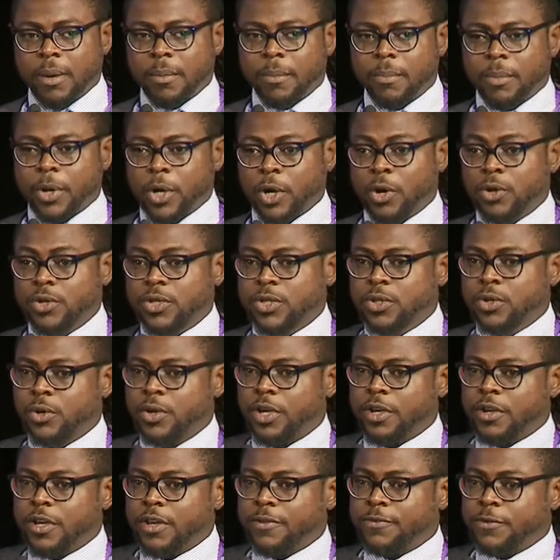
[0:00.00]
But also,
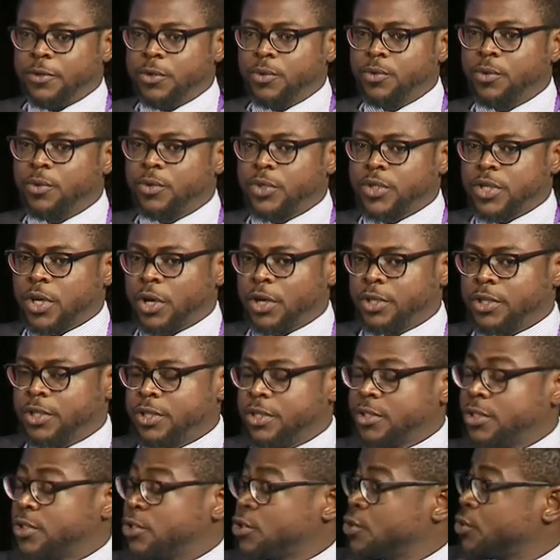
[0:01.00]
if you
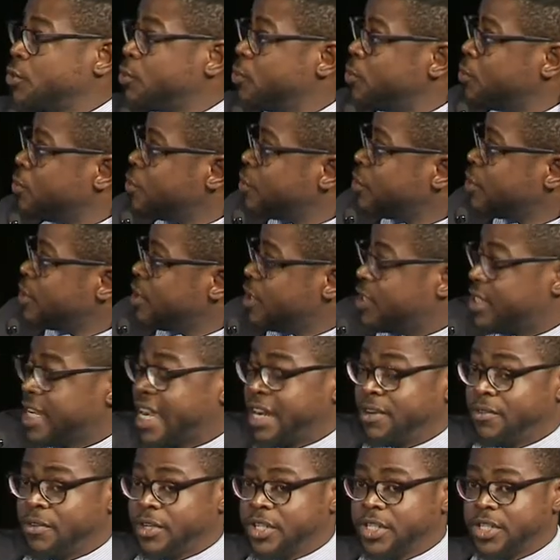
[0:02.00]
turned to
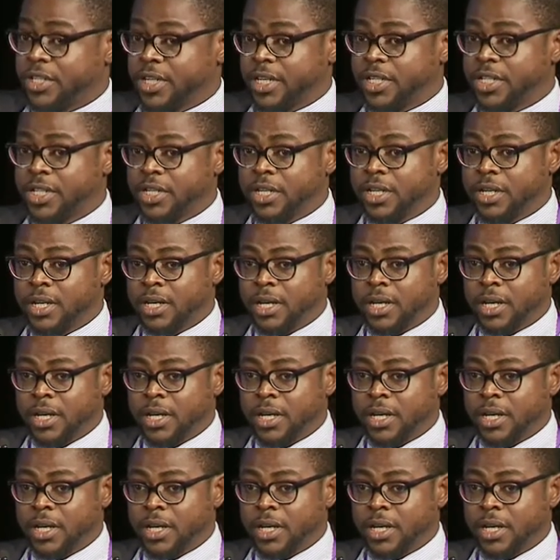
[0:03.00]
design research,